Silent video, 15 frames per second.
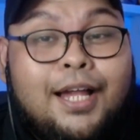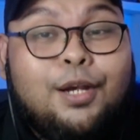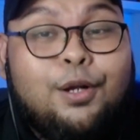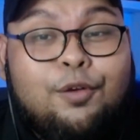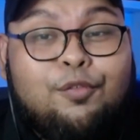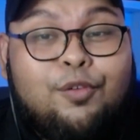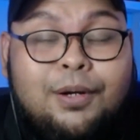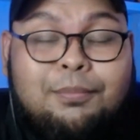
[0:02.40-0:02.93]

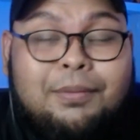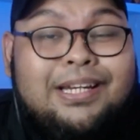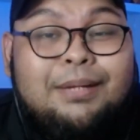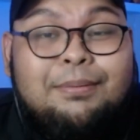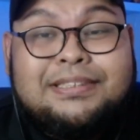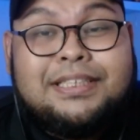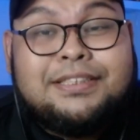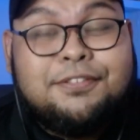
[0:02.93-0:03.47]
everyone, my
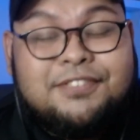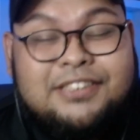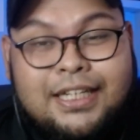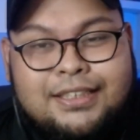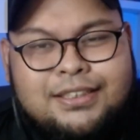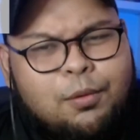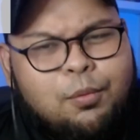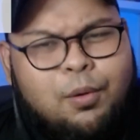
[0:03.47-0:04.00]
name is
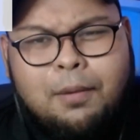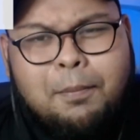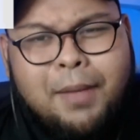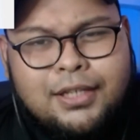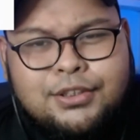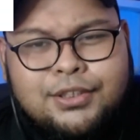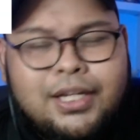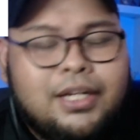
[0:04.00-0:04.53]
Asyrafchazz and welcome
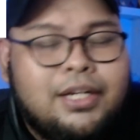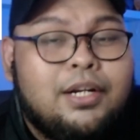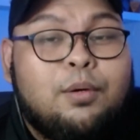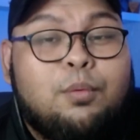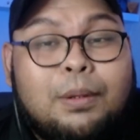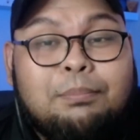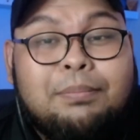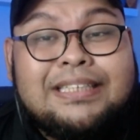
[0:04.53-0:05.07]
back to yet another
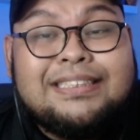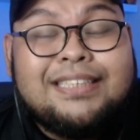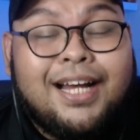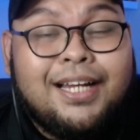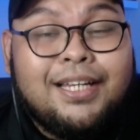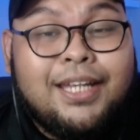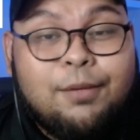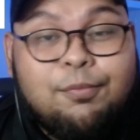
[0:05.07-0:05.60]
One Piece
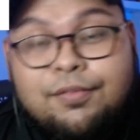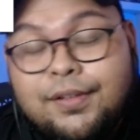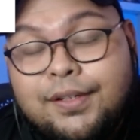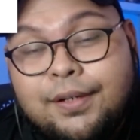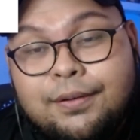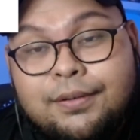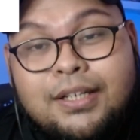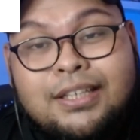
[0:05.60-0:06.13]
card game
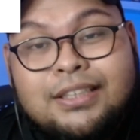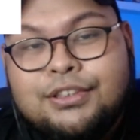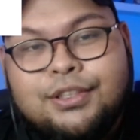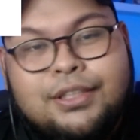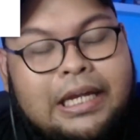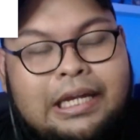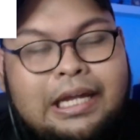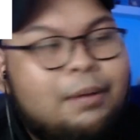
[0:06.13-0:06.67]
video.
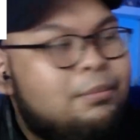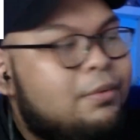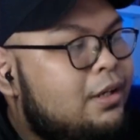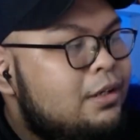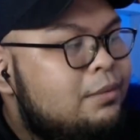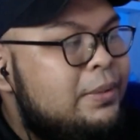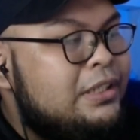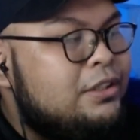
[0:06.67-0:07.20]
Today I'm
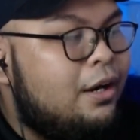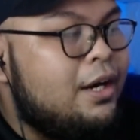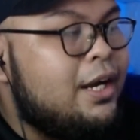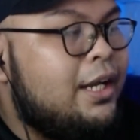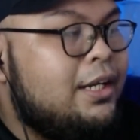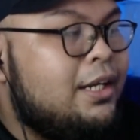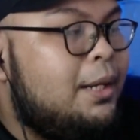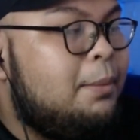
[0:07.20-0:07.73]
gonna be
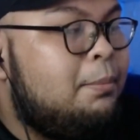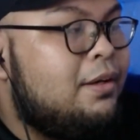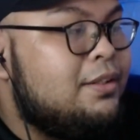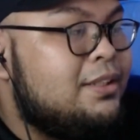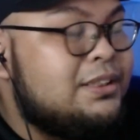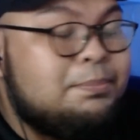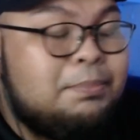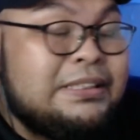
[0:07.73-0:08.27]
talking about
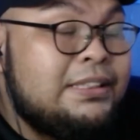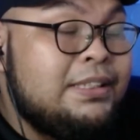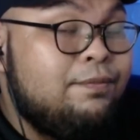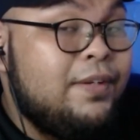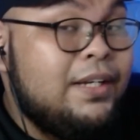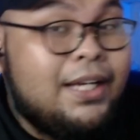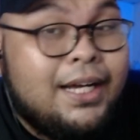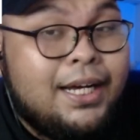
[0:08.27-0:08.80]
the
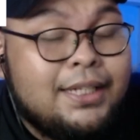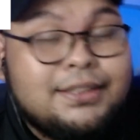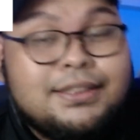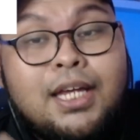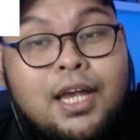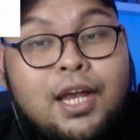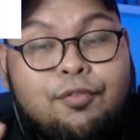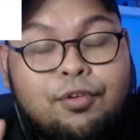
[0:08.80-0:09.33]
specific cards
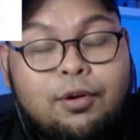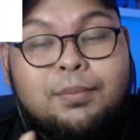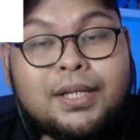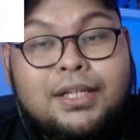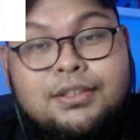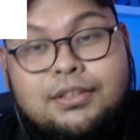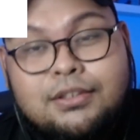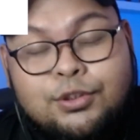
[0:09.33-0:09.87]
from
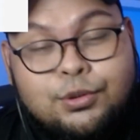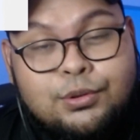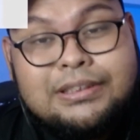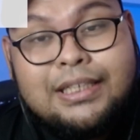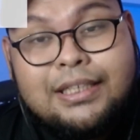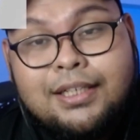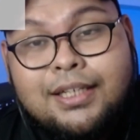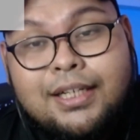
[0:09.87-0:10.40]
the two
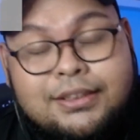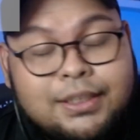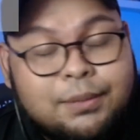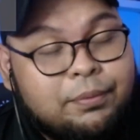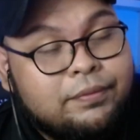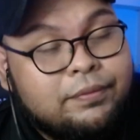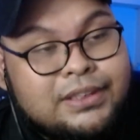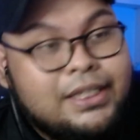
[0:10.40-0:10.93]
starter decks
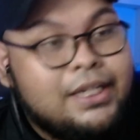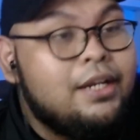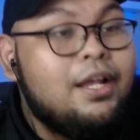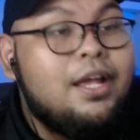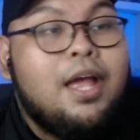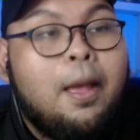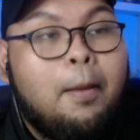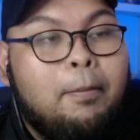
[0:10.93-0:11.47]
that we've seen,
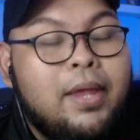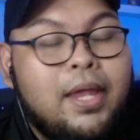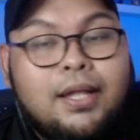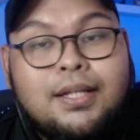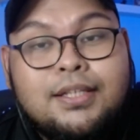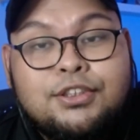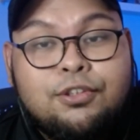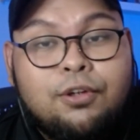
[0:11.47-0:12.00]

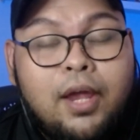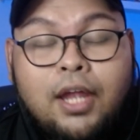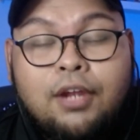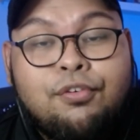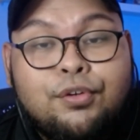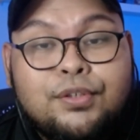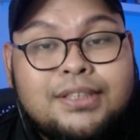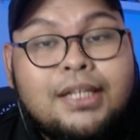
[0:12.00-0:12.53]
being the Straw Hat
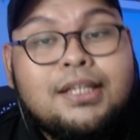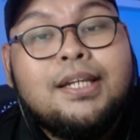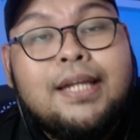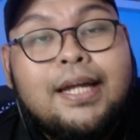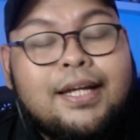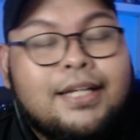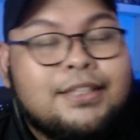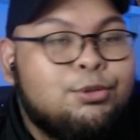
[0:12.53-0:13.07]
Crew starter
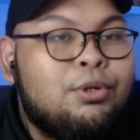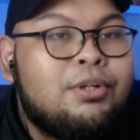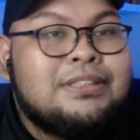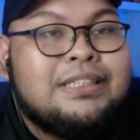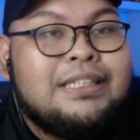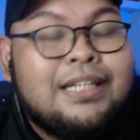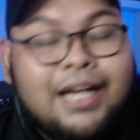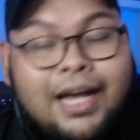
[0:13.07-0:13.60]
deck as well
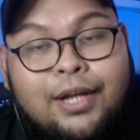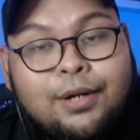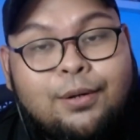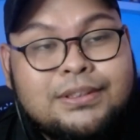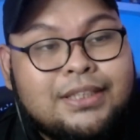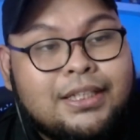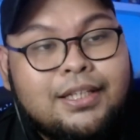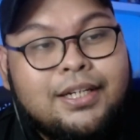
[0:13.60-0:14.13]
as the Kaido
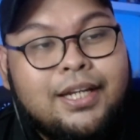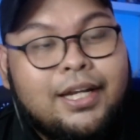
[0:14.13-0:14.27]
starter deck,